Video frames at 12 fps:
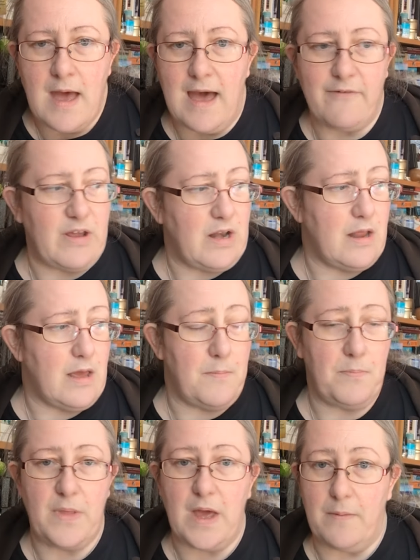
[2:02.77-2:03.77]
having
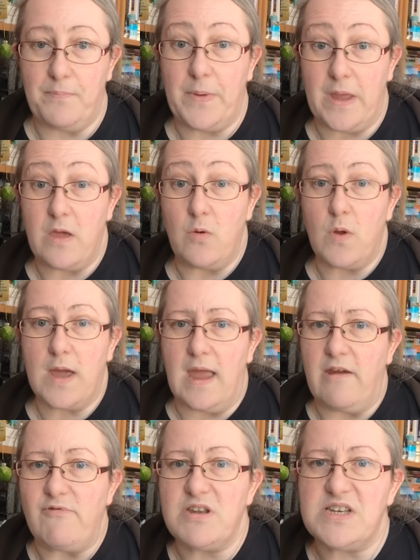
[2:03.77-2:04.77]
um, a, a,
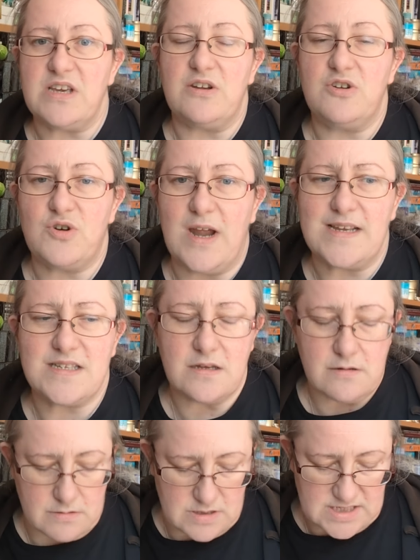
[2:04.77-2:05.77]
UK return address on.